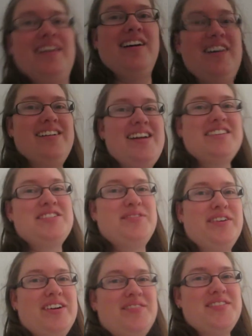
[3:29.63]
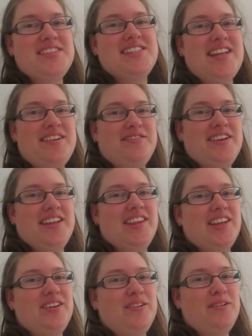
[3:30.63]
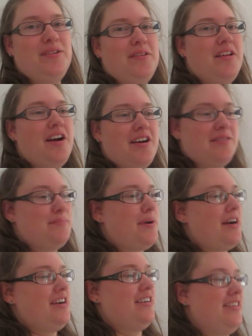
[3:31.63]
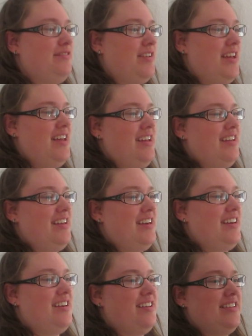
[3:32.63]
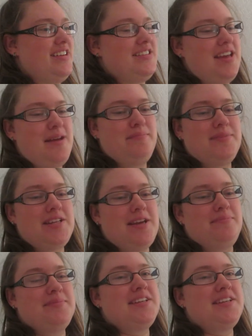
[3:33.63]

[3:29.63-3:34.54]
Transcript: All right, so we're almost done with the whole hard part of getting all the tape taped